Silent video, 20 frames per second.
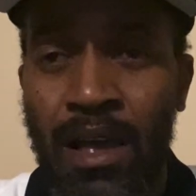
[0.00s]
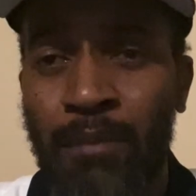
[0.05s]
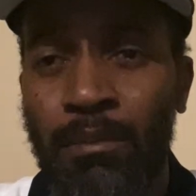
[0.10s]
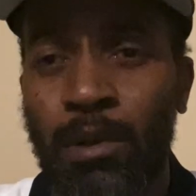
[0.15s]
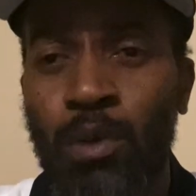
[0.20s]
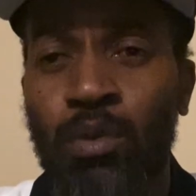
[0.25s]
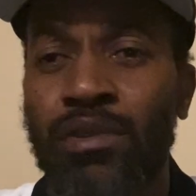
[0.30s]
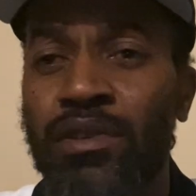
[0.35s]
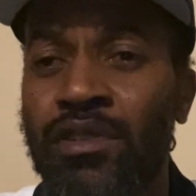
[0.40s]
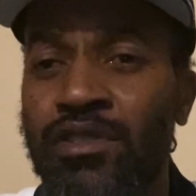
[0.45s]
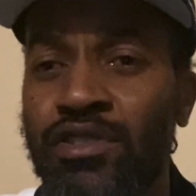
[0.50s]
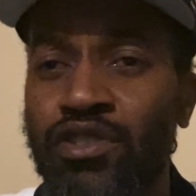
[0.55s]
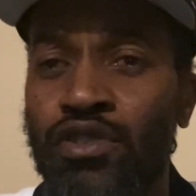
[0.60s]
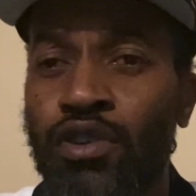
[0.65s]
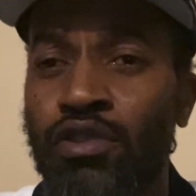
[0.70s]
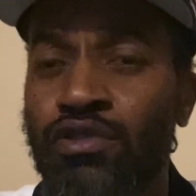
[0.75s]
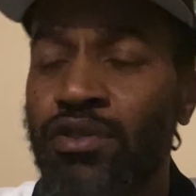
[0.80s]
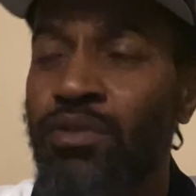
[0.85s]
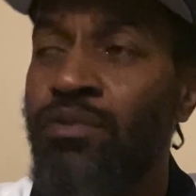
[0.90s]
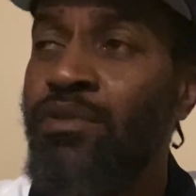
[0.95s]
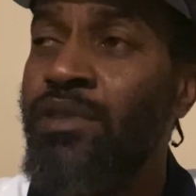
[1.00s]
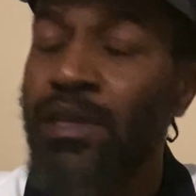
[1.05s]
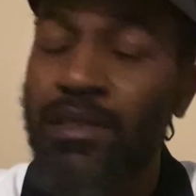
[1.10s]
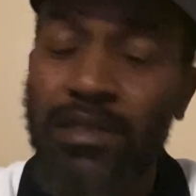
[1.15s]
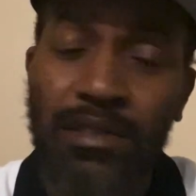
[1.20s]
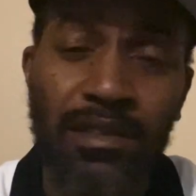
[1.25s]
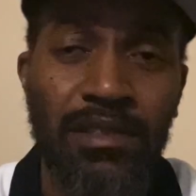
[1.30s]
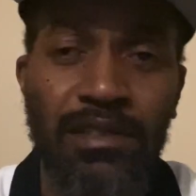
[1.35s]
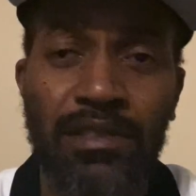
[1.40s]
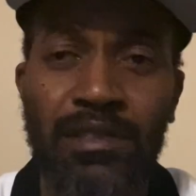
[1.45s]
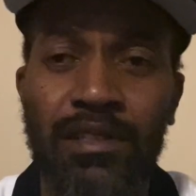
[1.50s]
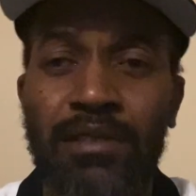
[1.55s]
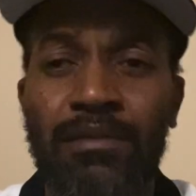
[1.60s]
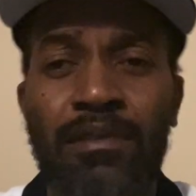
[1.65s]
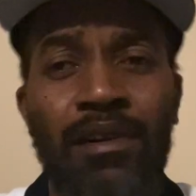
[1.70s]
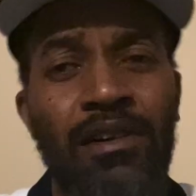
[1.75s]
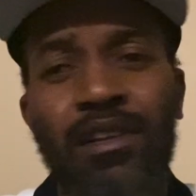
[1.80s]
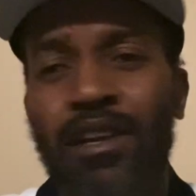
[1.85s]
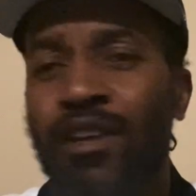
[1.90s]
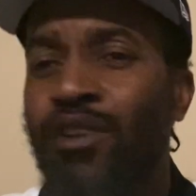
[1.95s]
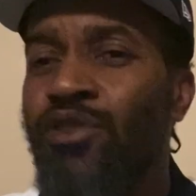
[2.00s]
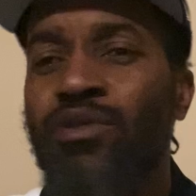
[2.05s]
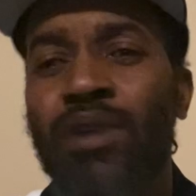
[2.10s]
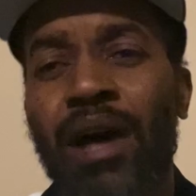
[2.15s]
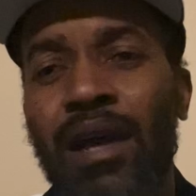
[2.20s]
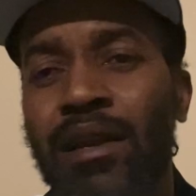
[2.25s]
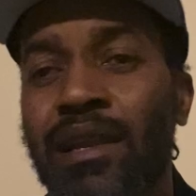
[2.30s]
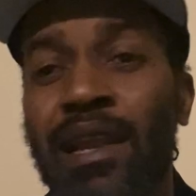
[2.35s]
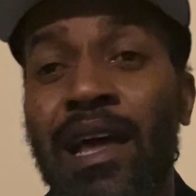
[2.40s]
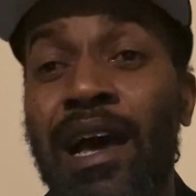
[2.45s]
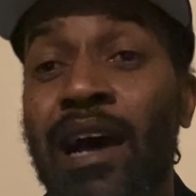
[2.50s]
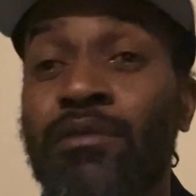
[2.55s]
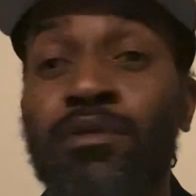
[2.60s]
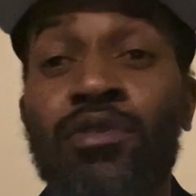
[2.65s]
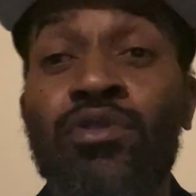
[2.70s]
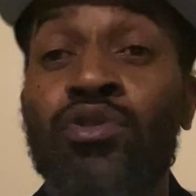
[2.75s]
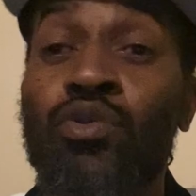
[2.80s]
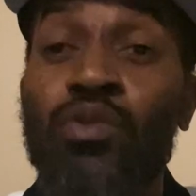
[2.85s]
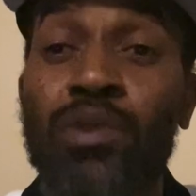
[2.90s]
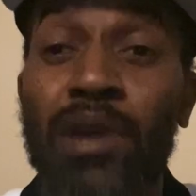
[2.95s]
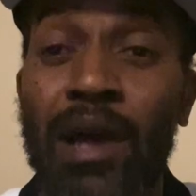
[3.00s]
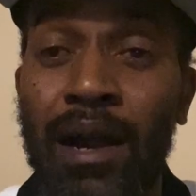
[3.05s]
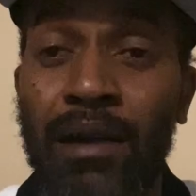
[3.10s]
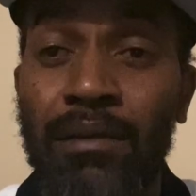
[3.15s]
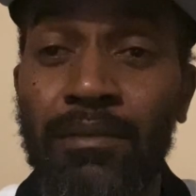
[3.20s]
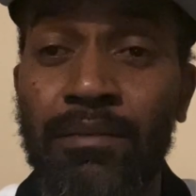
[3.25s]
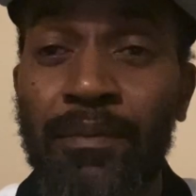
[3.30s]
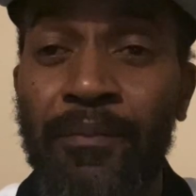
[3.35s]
But with this social distancing, you're not allowed to do that.